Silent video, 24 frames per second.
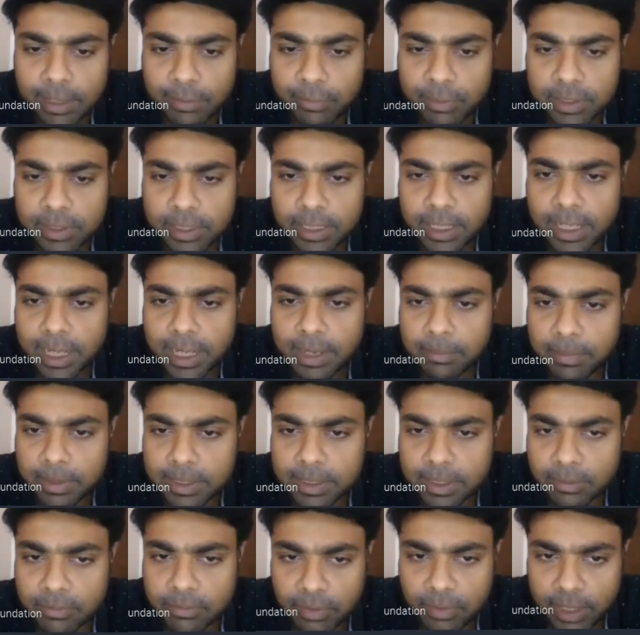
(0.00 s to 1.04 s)
And if you see the
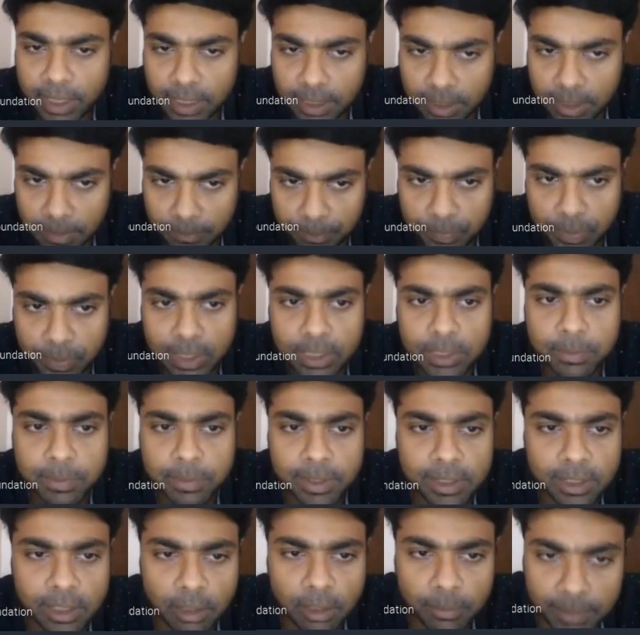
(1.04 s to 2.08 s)
MSF rate,
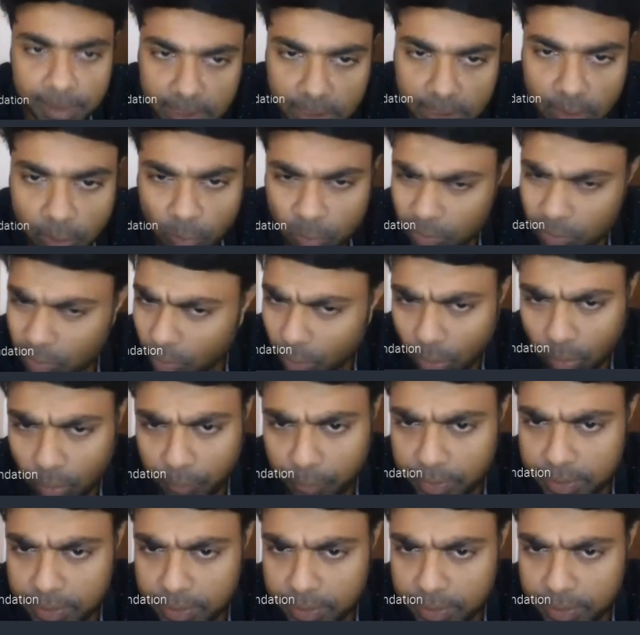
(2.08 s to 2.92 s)
that's been coming down,